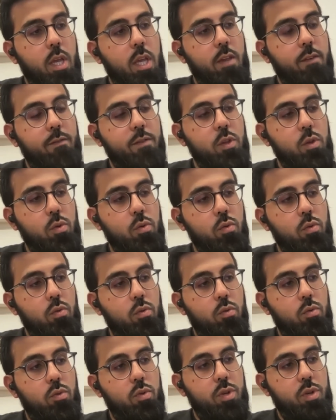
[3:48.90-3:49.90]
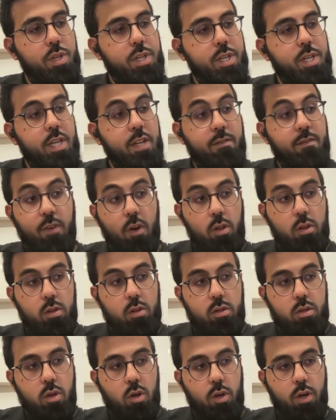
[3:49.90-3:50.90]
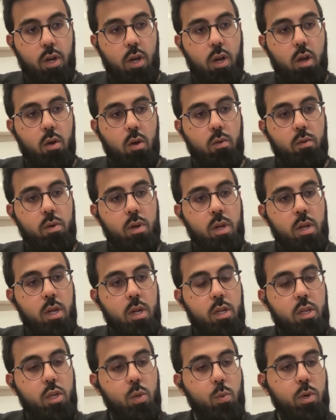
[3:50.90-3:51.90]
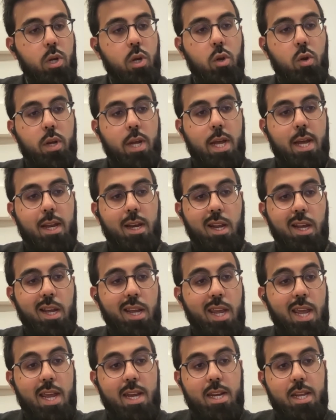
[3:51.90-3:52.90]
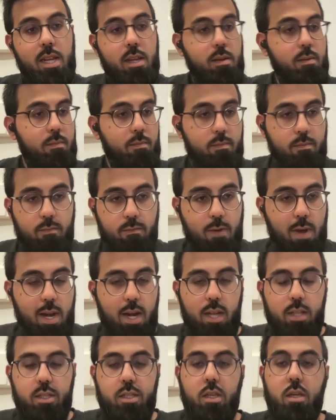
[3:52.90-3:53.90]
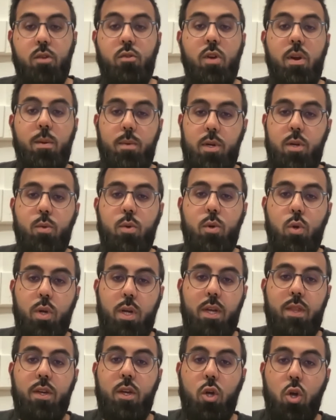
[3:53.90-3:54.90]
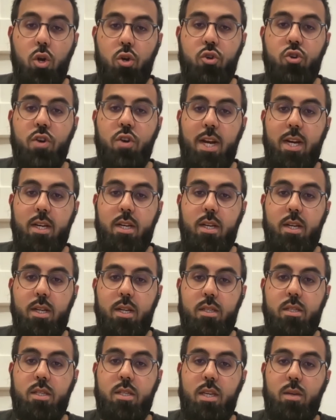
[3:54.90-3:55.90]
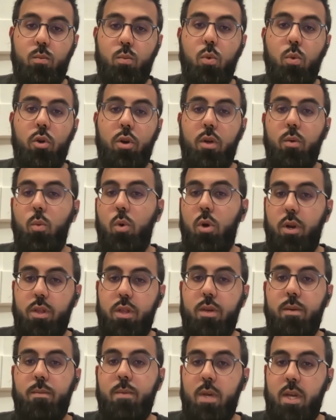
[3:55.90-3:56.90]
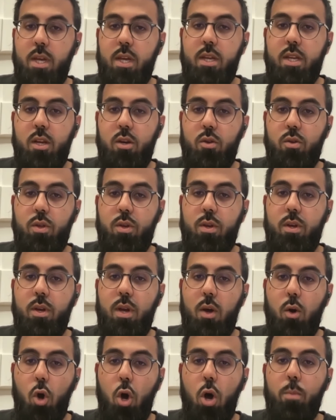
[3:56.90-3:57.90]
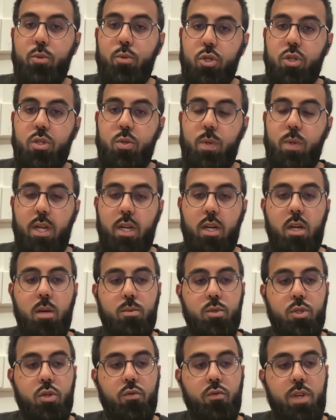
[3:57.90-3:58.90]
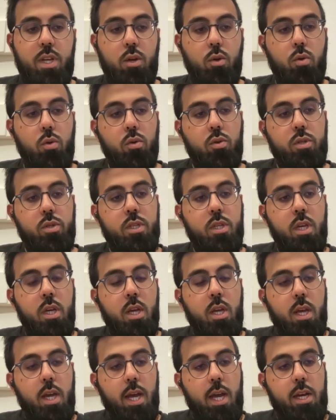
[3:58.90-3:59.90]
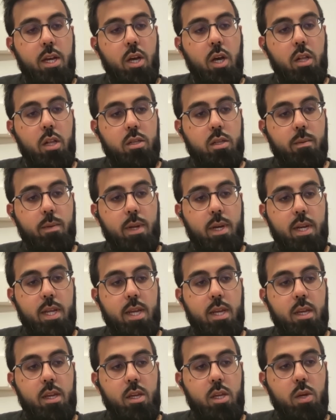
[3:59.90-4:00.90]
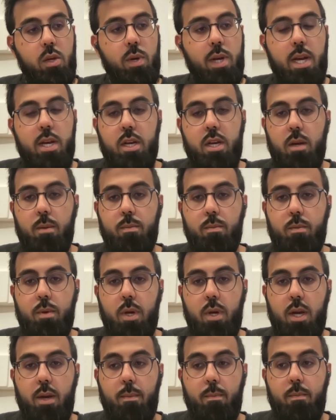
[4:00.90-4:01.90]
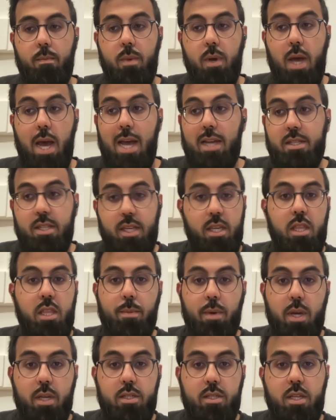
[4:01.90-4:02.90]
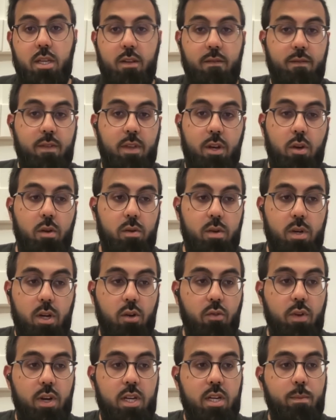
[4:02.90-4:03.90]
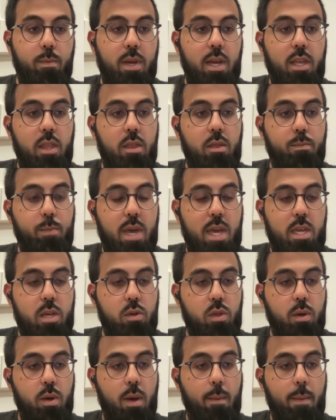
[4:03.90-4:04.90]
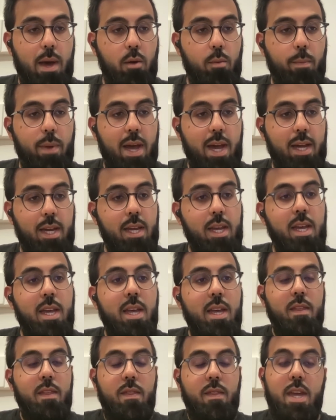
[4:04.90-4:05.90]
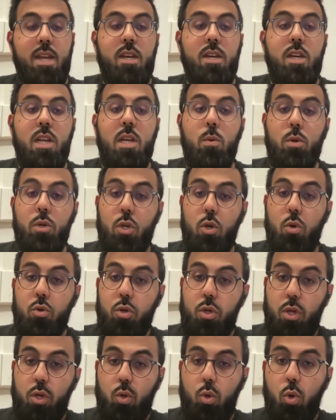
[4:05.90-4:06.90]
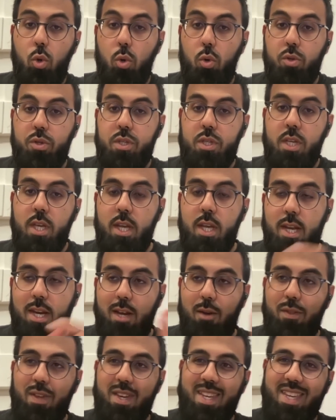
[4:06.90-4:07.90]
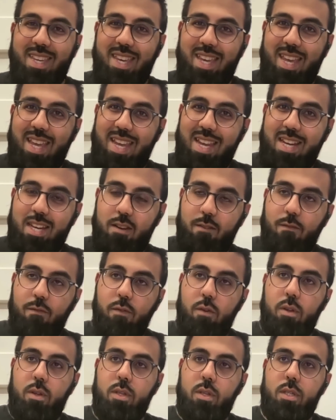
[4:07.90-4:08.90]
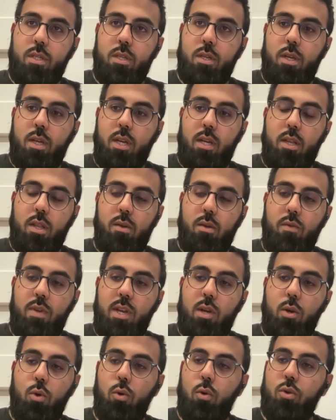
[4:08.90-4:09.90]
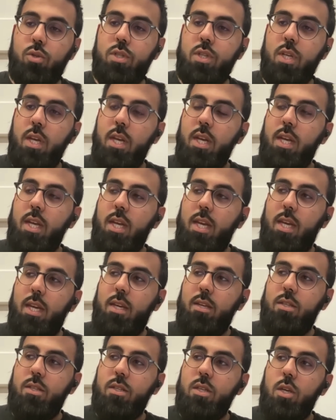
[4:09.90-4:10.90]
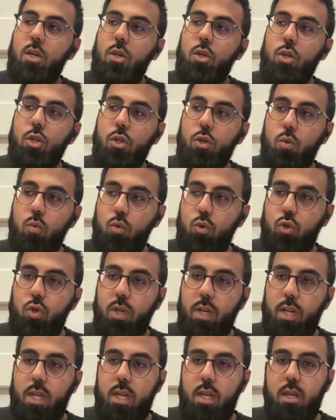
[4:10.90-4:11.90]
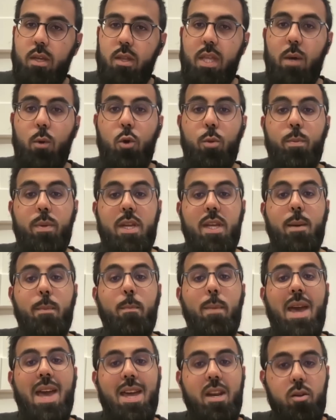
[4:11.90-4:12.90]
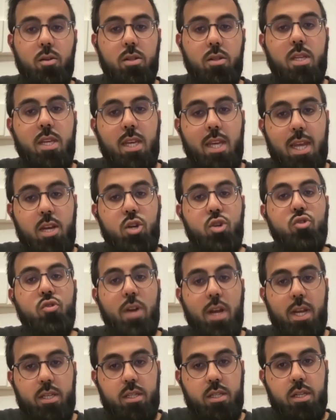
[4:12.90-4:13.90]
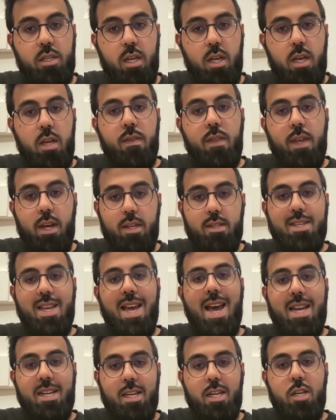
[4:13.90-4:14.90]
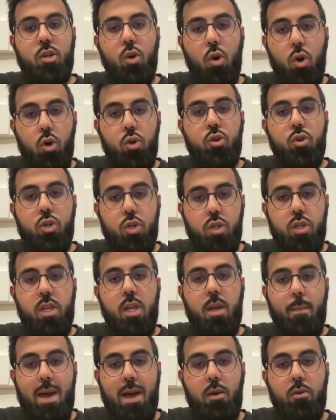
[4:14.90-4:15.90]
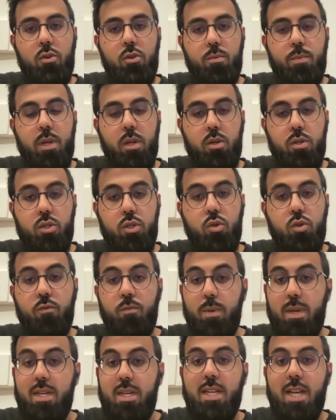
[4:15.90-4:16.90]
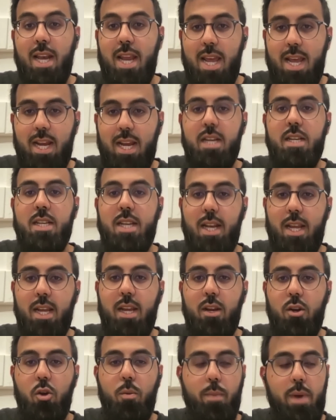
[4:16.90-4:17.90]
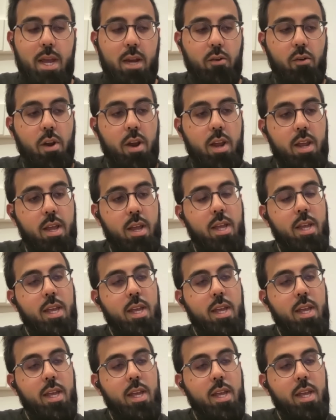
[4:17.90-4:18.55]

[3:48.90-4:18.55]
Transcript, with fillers: if you default on a loan, you would look at like any financing agreement, you would look at the contract and see what are what are the you know the options when it comes to recourse, and ultimately you would end up um, asking the person if they don't agree to pay pay you the amount back, then it would go to the courts. Now the key difference in the recourse is usually there would be a penalty interest that is added onto the amount because you've yeah. been delaying and delaying and not paying, right?